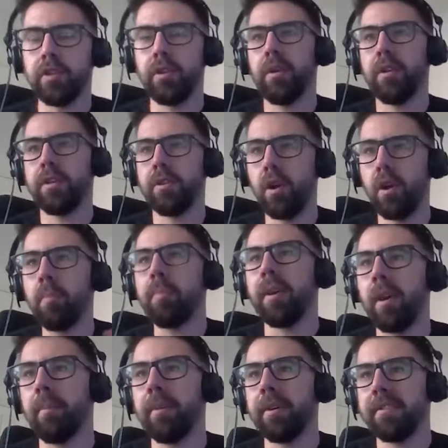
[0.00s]
doing is not
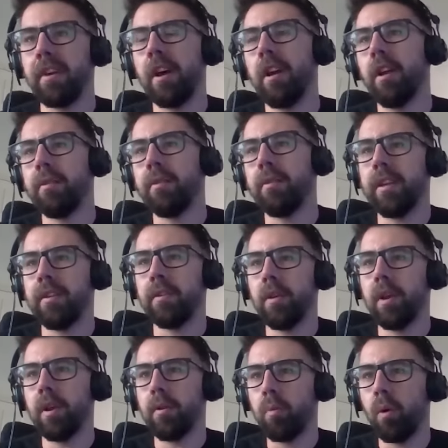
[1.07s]
becoming siloed in,
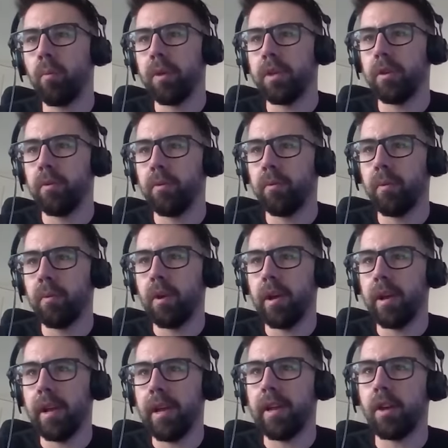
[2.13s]
in what we do
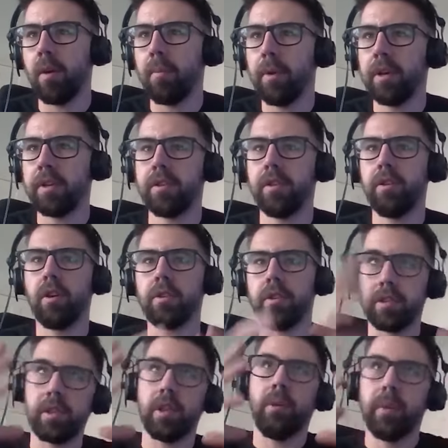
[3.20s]
at e-commerce, and not
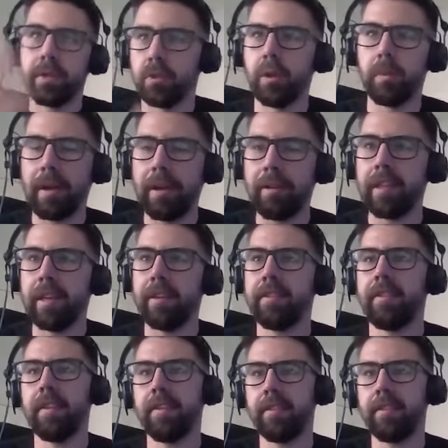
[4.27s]
just, oh, it's all about this.
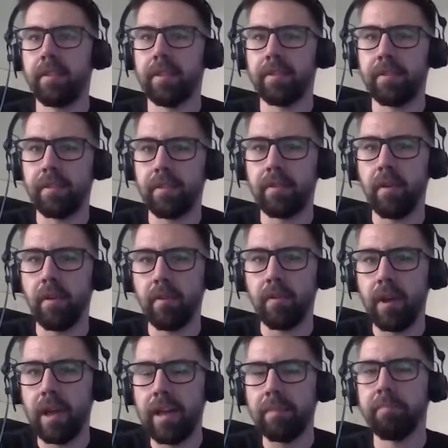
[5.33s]
There's, there's
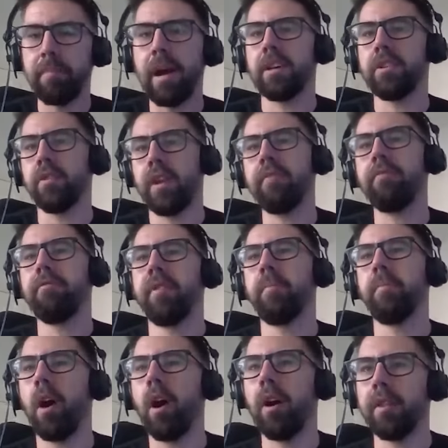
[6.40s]
impacts on every
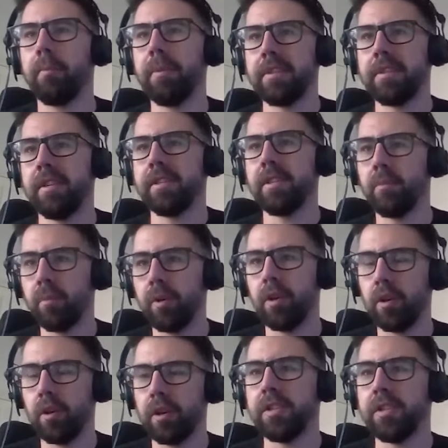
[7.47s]
part of the business that we're
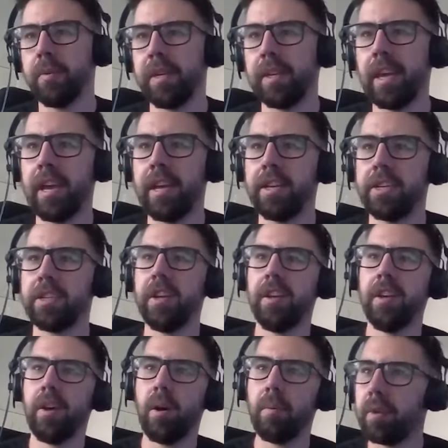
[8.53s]
looking to engage.
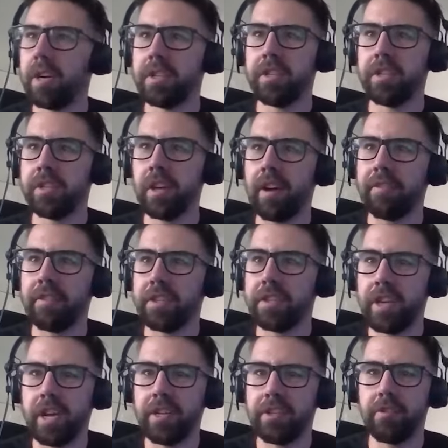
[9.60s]
Operations have to
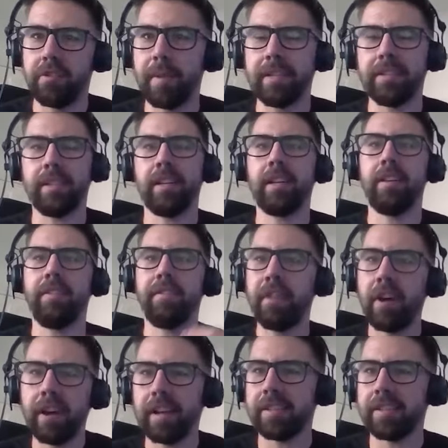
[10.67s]
change dramatically.
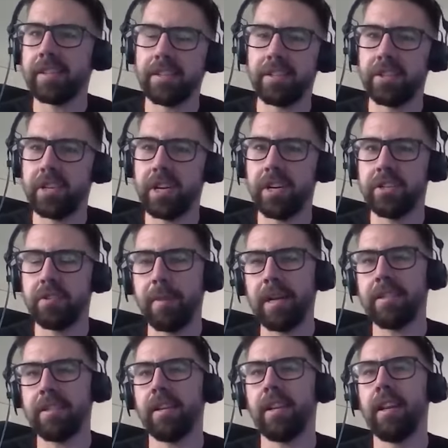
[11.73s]
Finance has to change
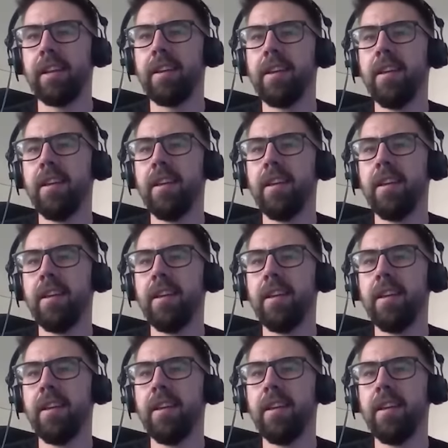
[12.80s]
dramatically.